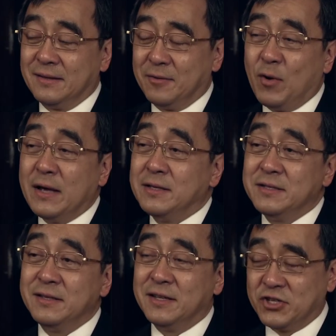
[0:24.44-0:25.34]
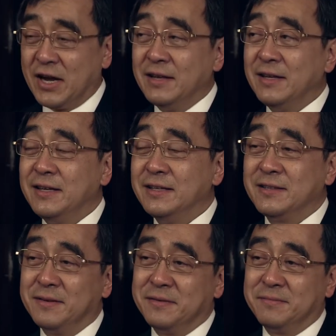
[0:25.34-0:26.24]
Why doesn't the Chinese,
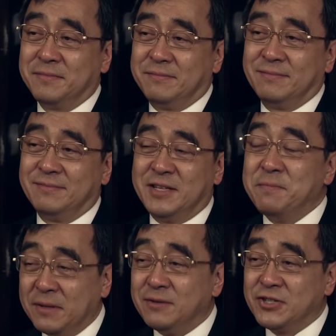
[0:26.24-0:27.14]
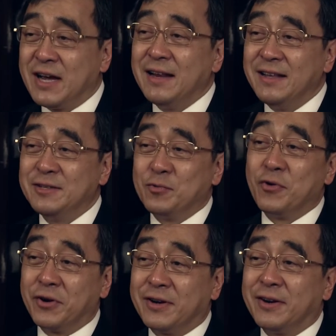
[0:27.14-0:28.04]
typical Chinese
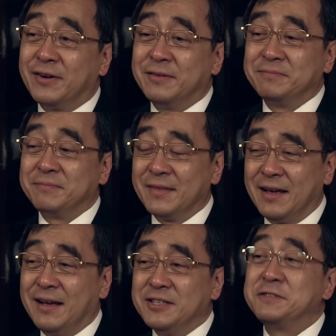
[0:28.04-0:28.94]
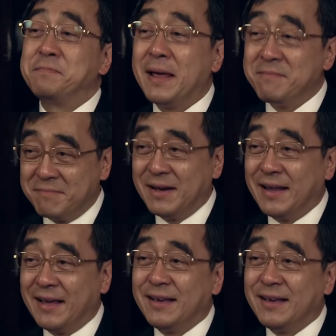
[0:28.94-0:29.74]
worker, spend money,